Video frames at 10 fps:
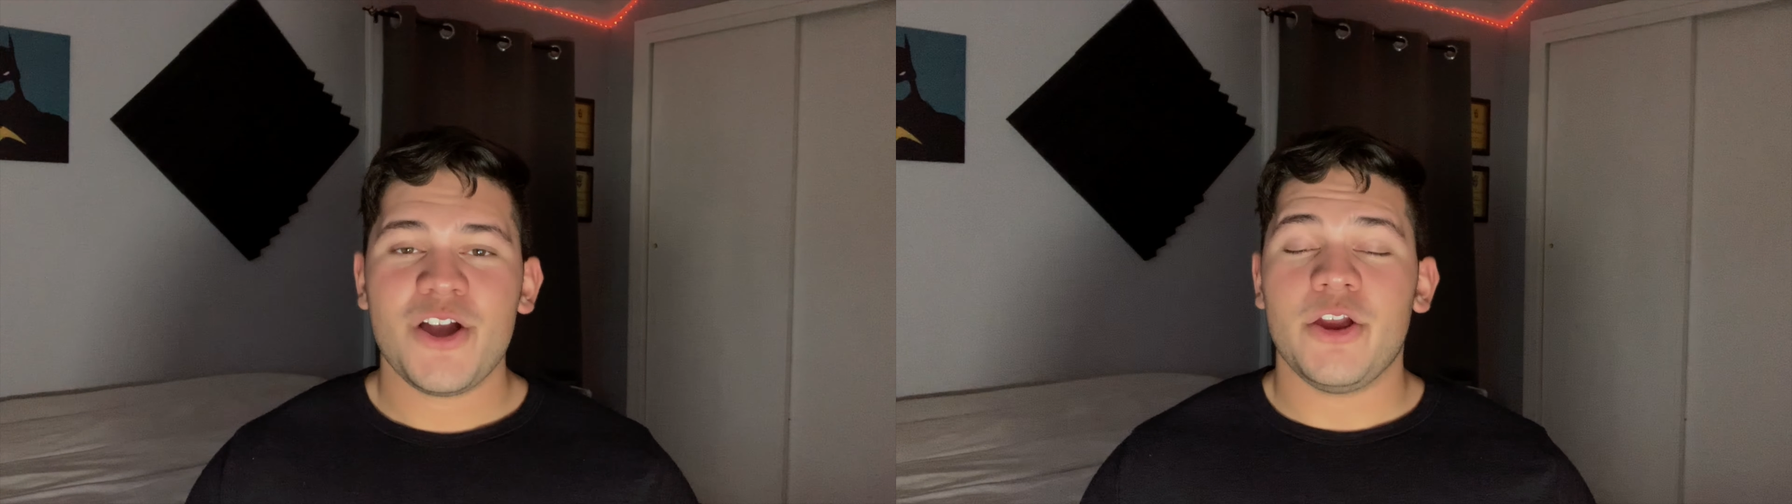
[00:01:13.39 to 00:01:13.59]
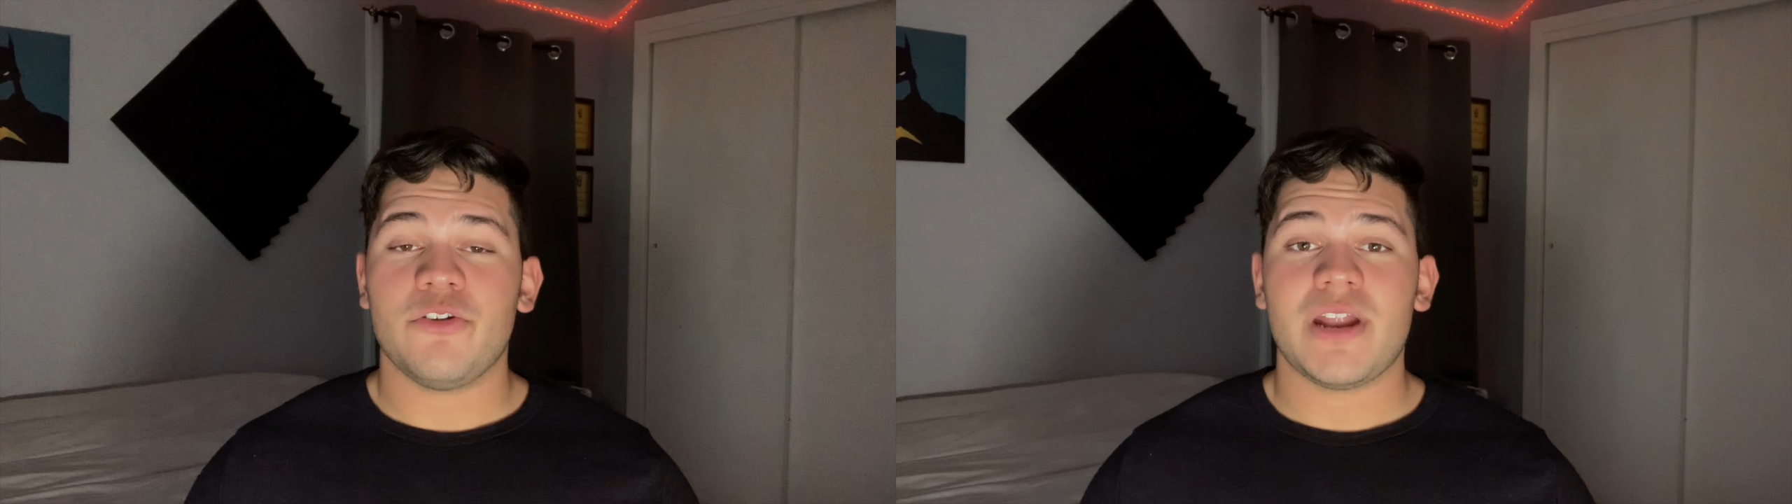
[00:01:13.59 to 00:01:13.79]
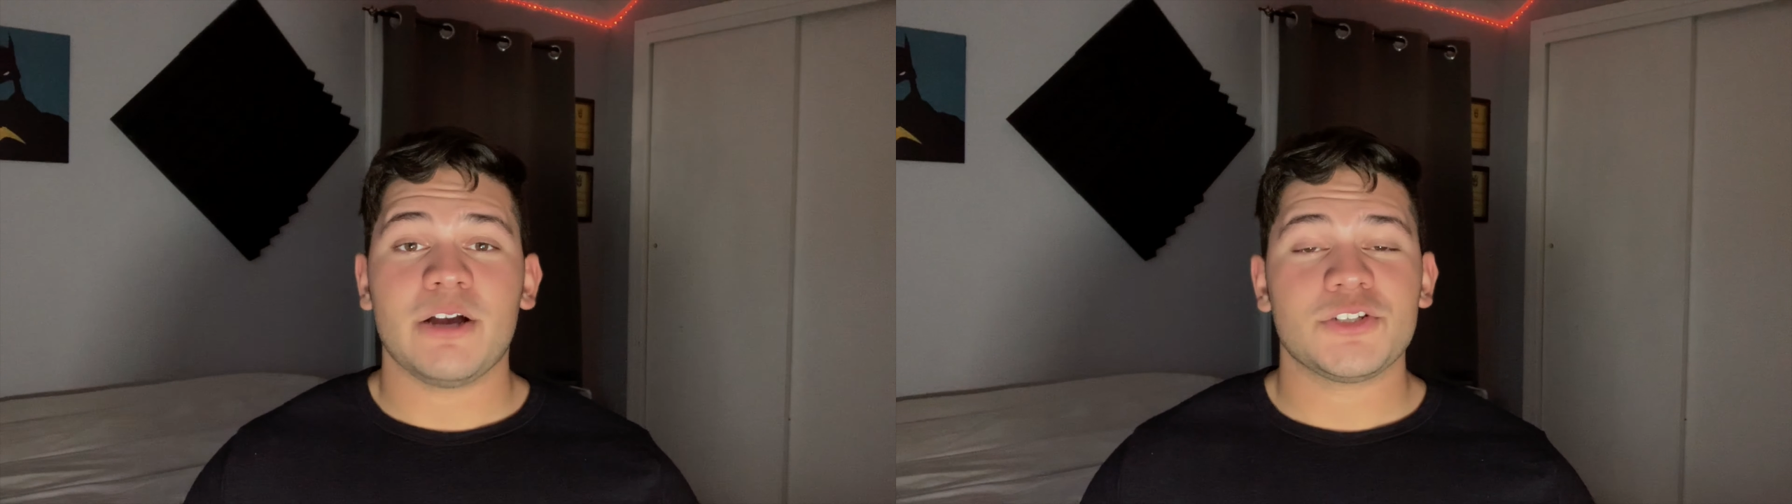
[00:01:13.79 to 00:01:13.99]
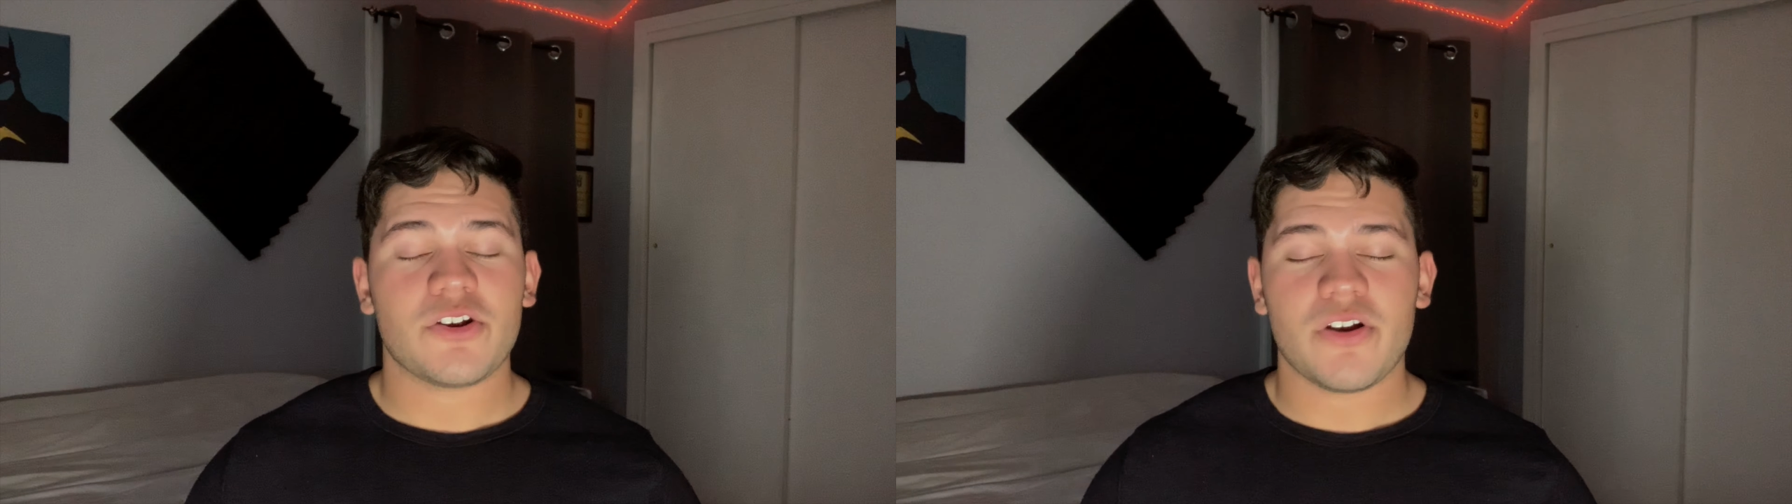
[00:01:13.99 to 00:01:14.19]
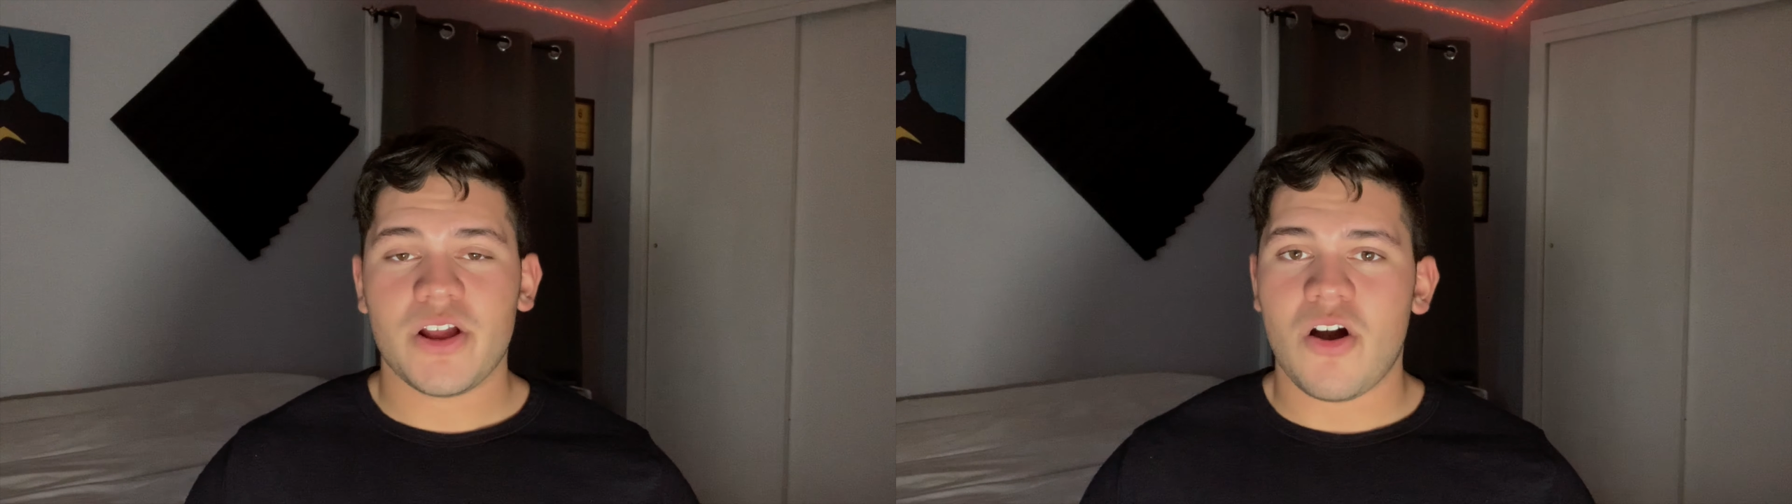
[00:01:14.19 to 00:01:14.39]
you're now
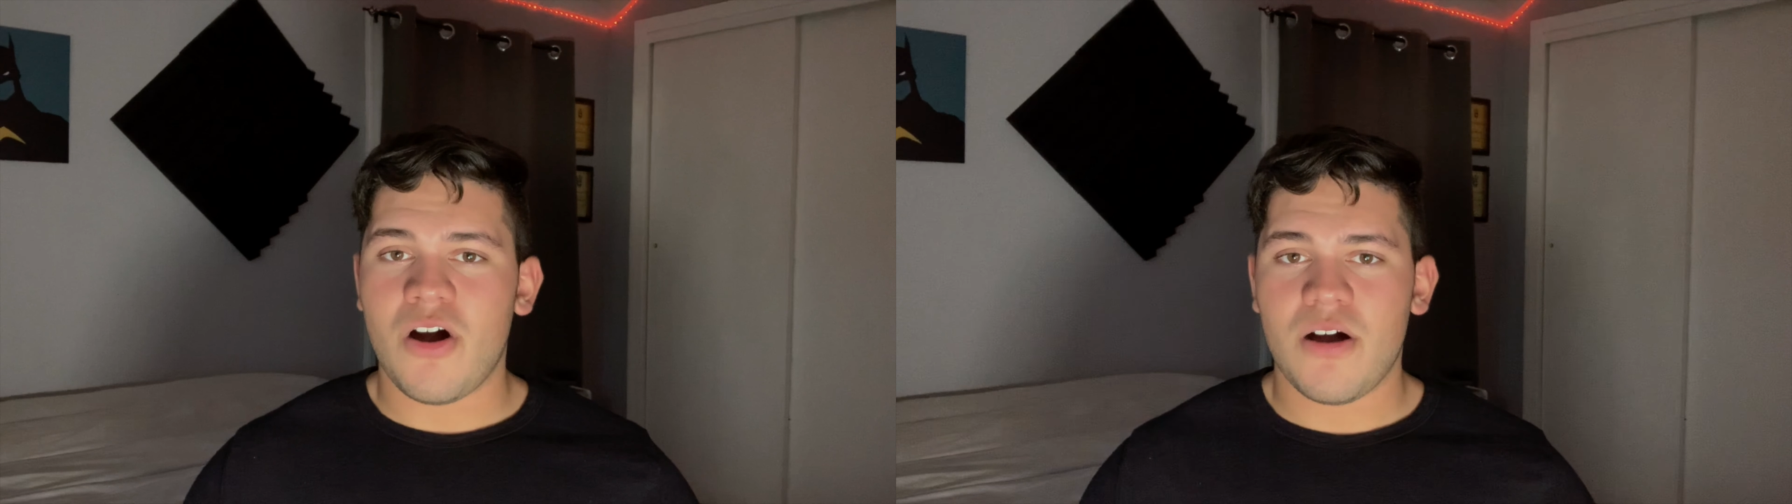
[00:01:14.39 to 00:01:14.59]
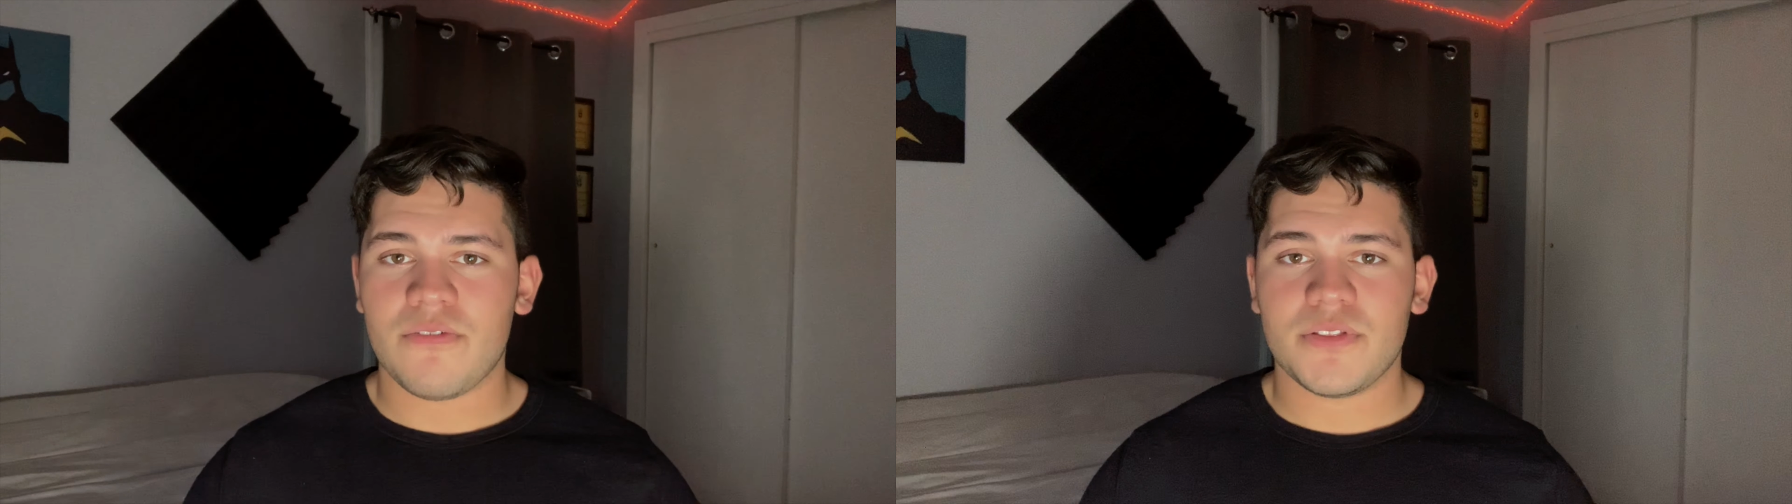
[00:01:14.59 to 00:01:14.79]
starting off.